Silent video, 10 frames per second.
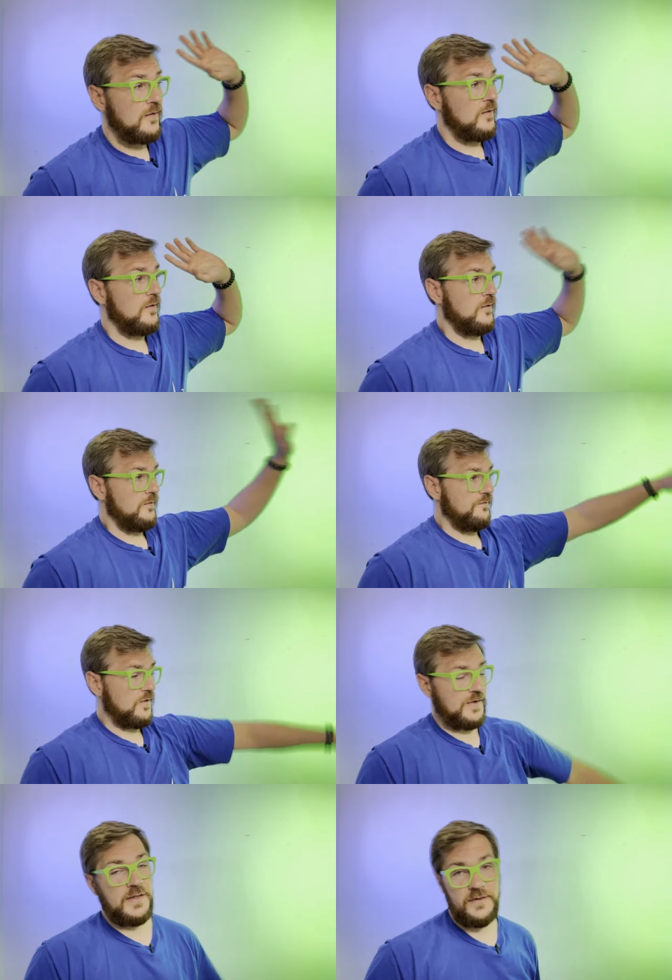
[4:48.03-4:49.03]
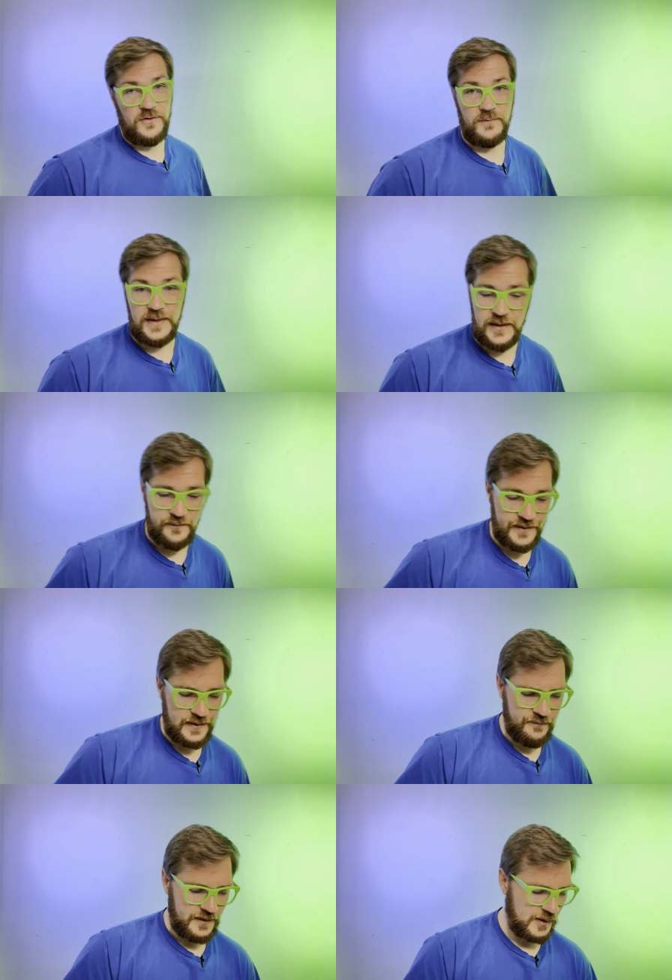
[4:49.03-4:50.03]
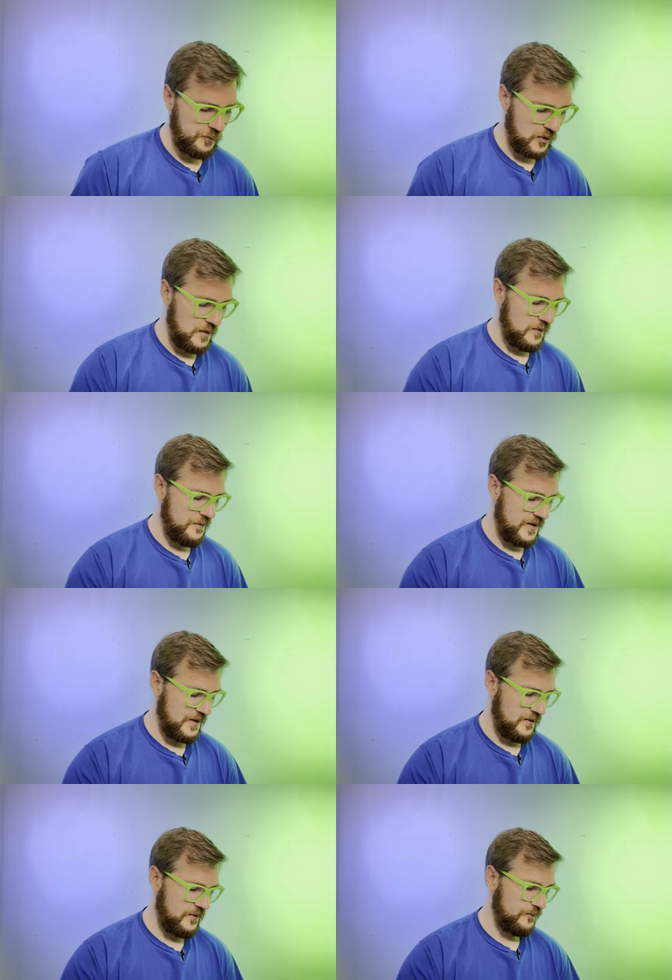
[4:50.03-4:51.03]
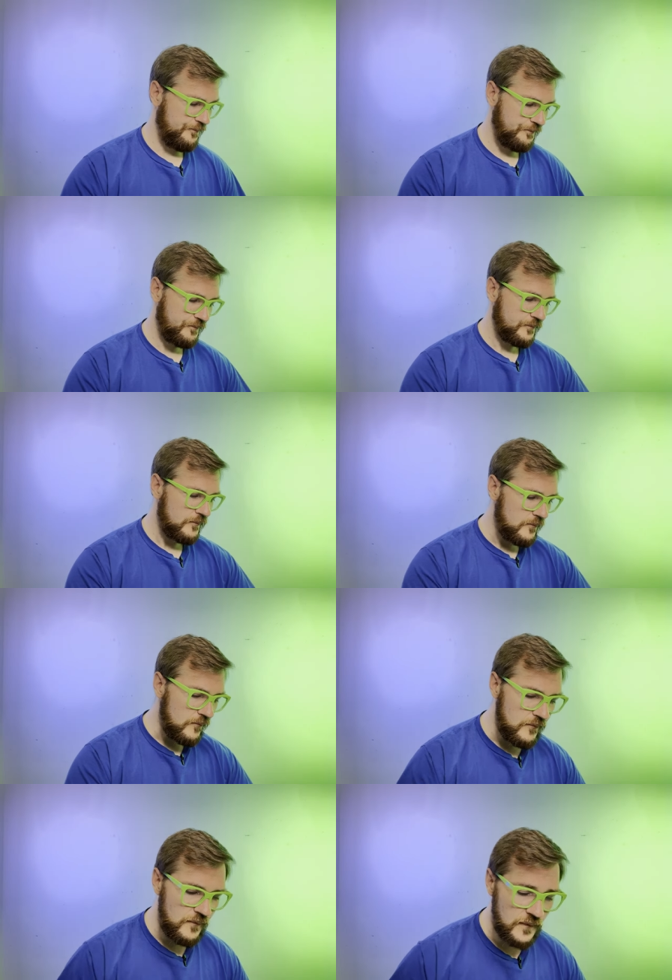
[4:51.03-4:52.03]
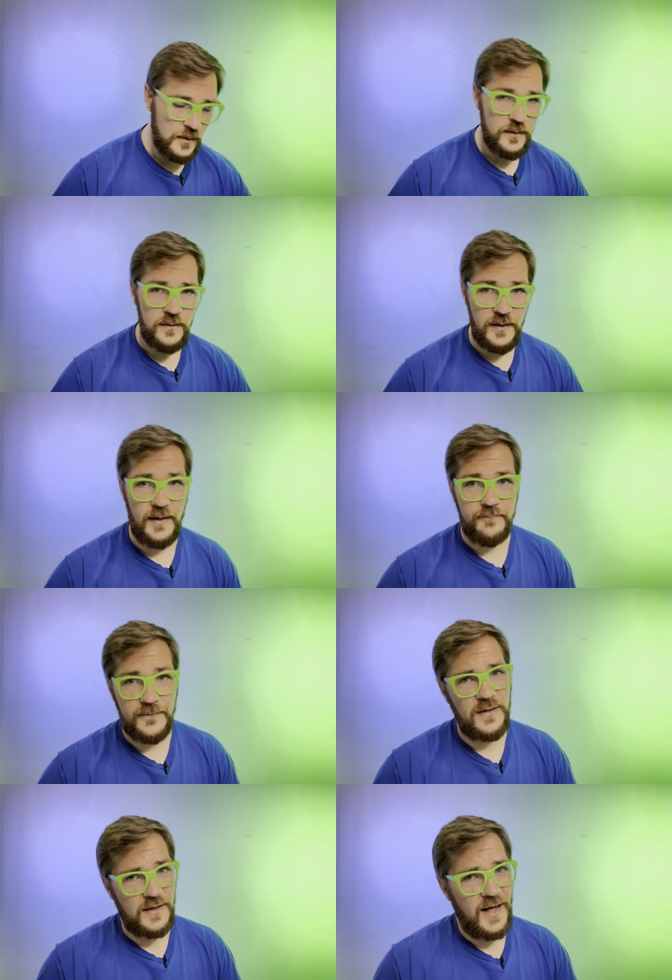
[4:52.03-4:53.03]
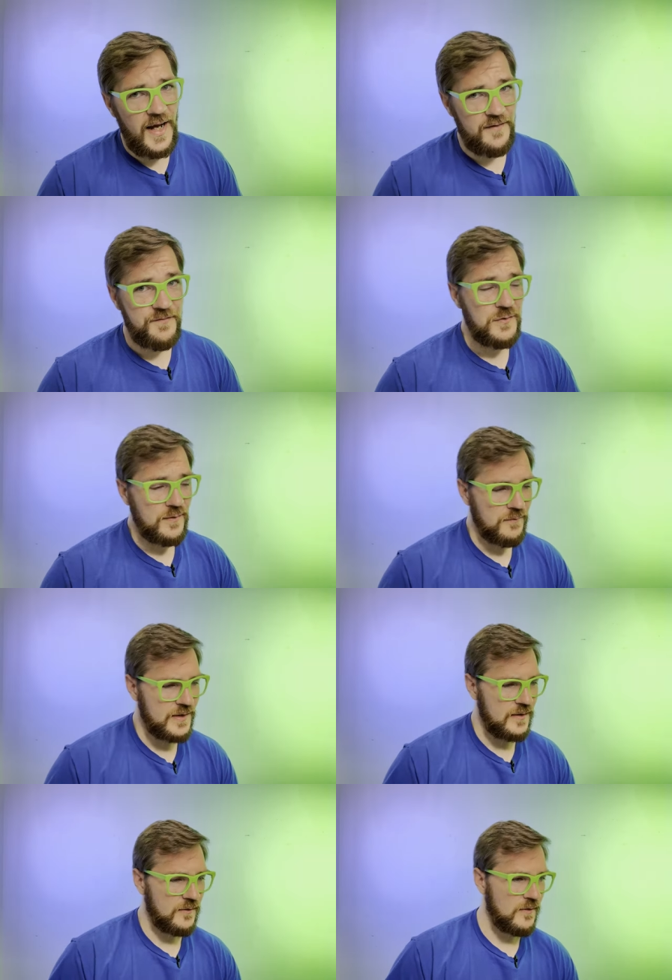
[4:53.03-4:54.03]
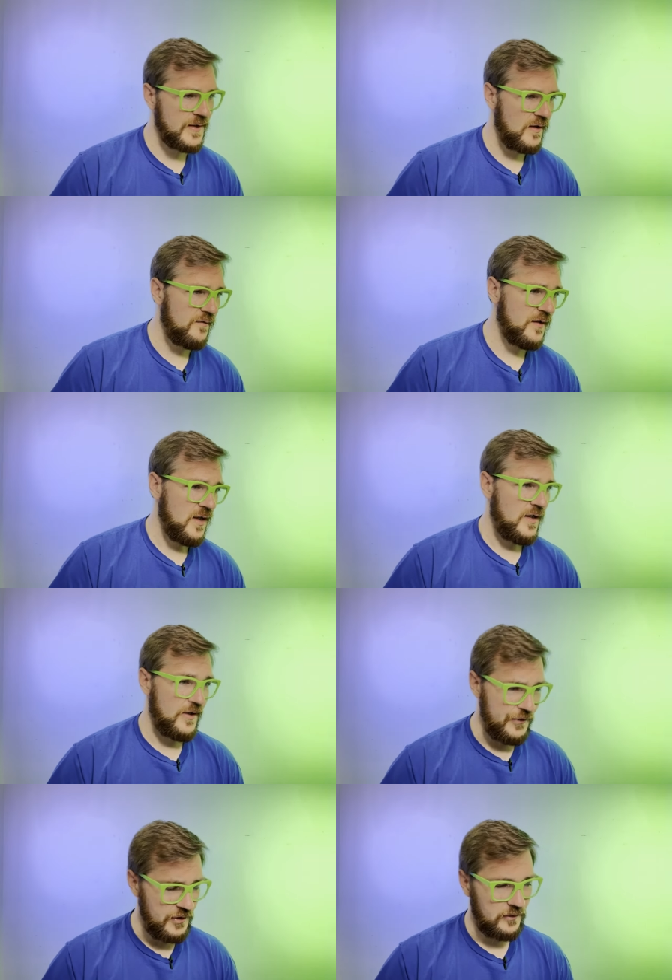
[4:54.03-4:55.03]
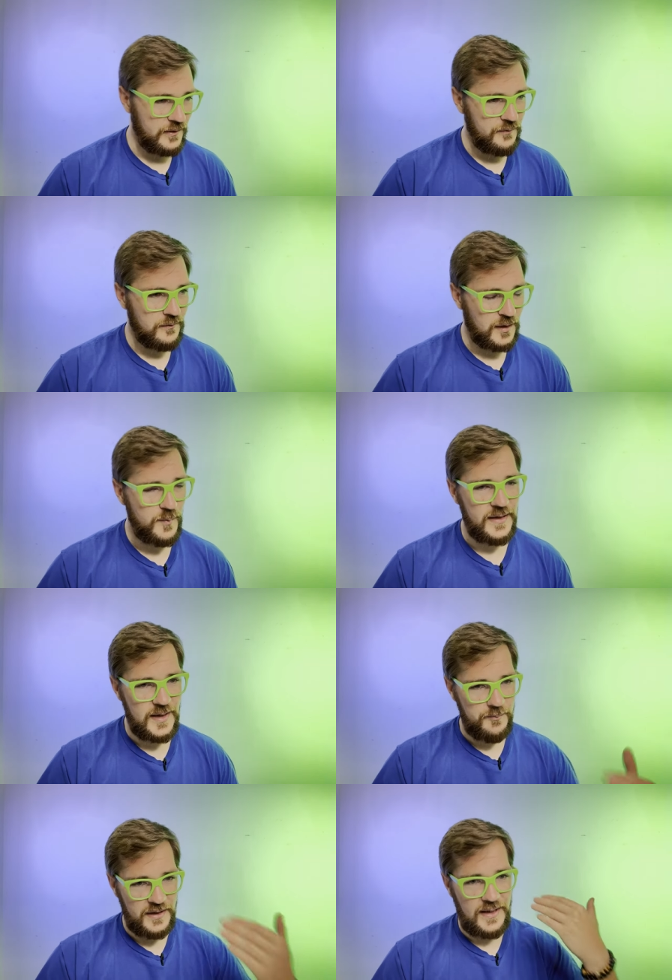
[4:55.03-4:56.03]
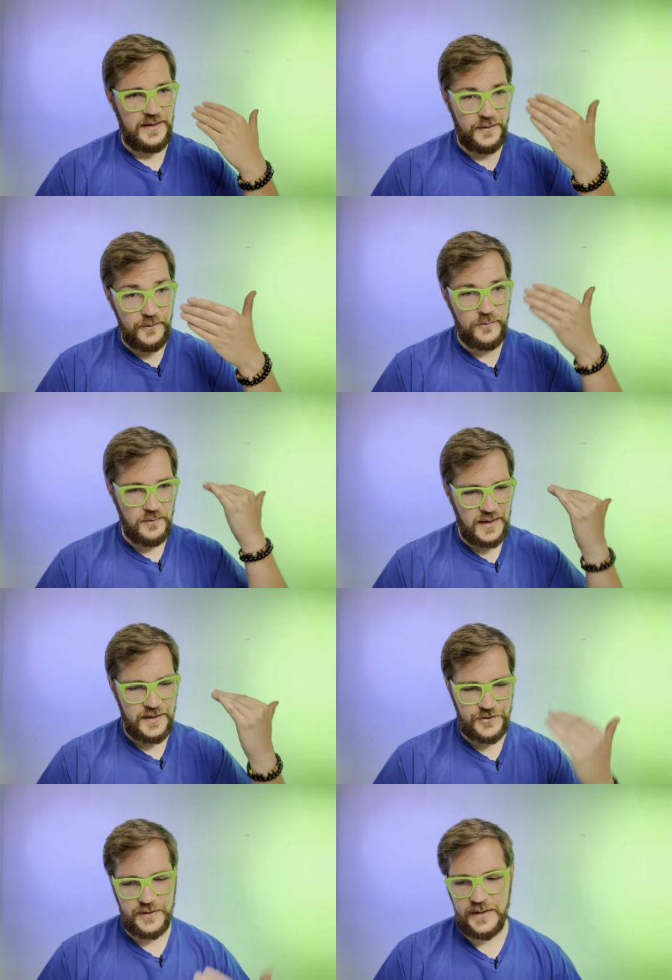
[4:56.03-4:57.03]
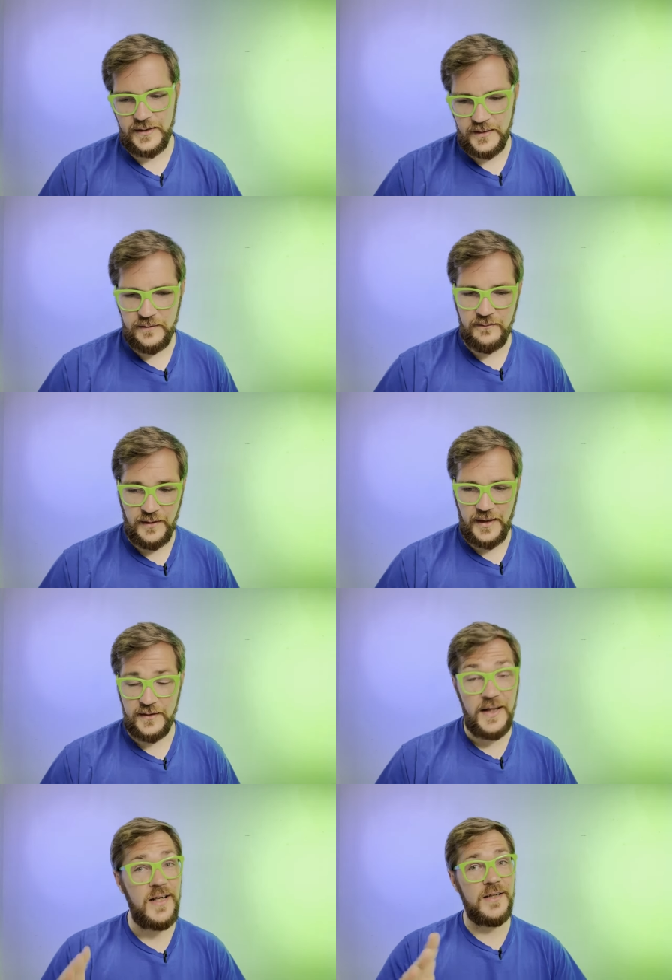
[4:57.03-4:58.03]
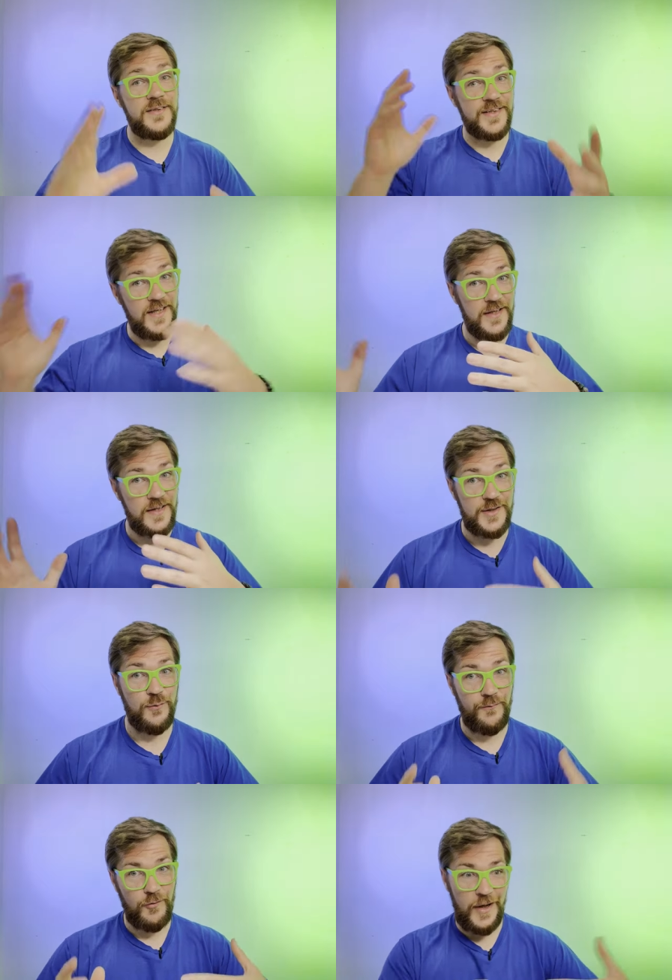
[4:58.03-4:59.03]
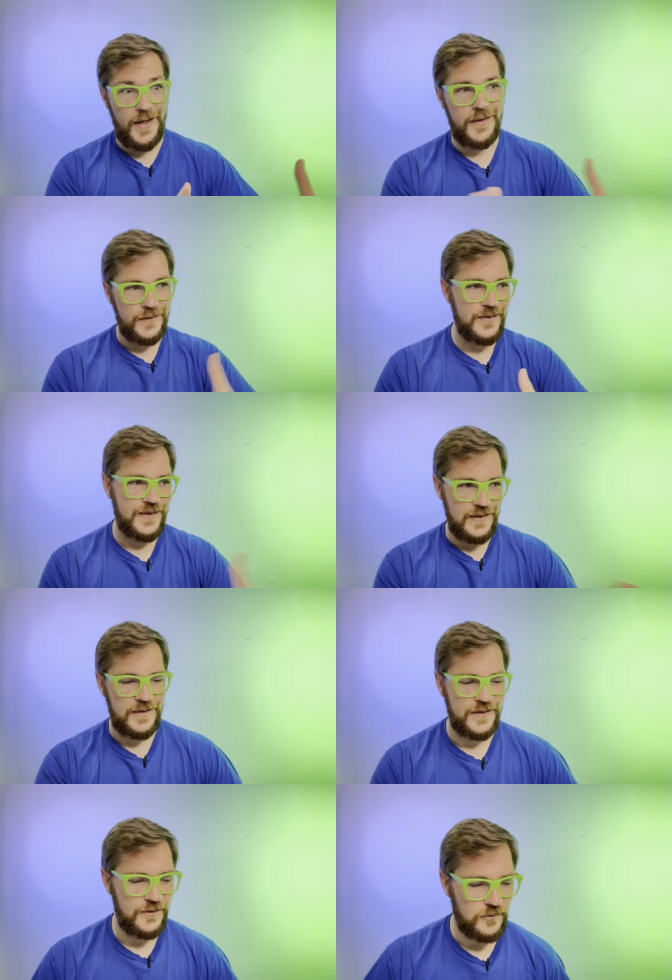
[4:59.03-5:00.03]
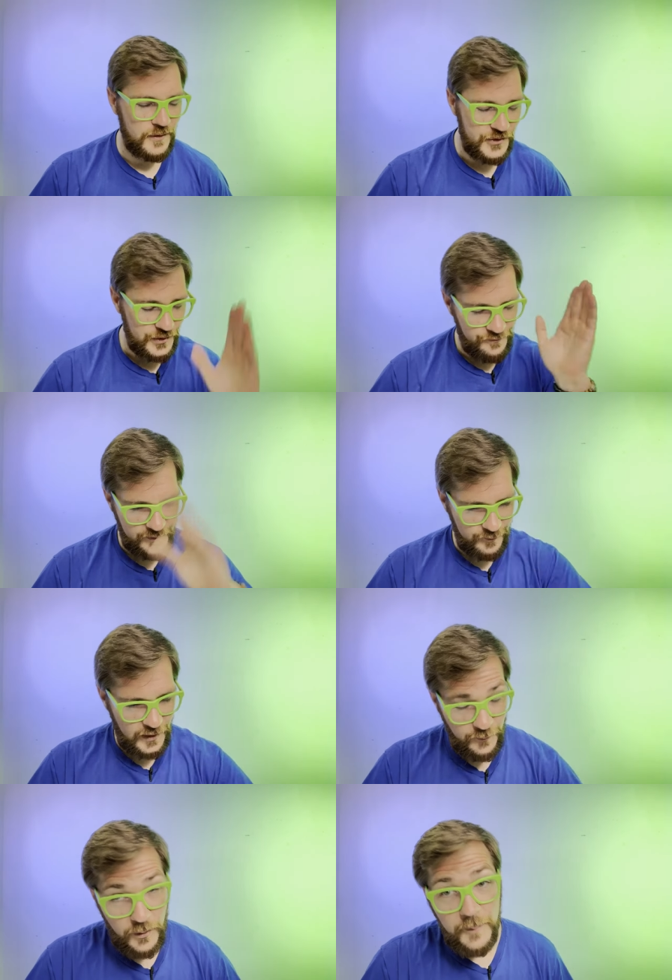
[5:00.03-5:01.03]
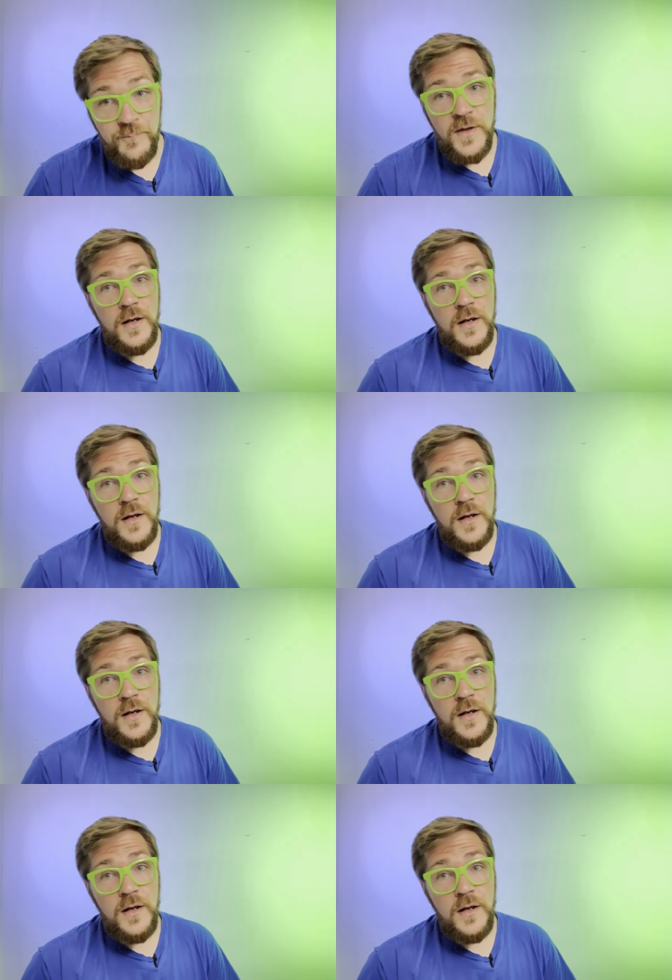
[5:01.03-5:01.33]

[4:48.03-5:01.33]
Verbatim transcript: And the first edger we got was giving us some problems. So yeah, I had a few that were 10 degrees off. Generally, I wouldn't recommend that, but I knew I actually needed that. And today, that's where we're at, is that 10-degree shift. Anyway.